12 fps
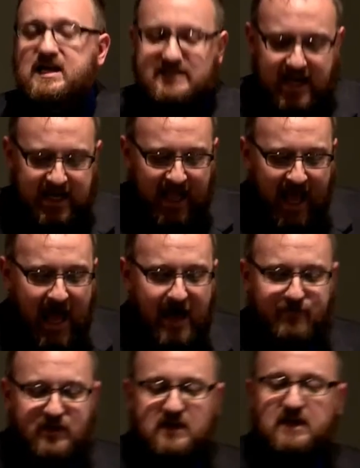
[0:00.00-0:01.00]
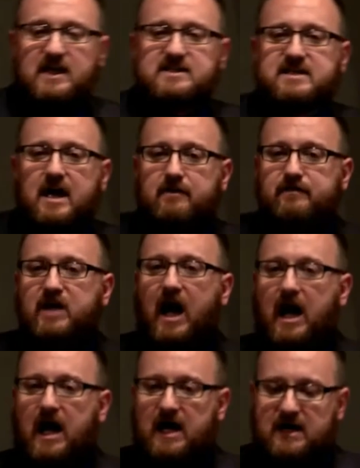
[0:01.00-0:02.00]
Saying heaven instead of
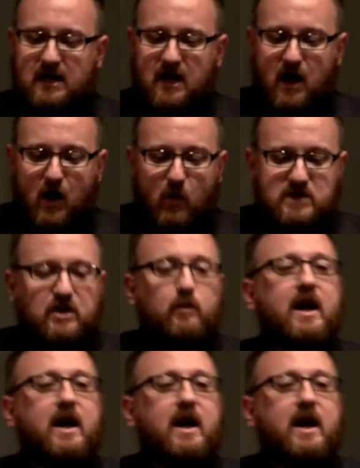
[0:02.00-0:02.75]
God was a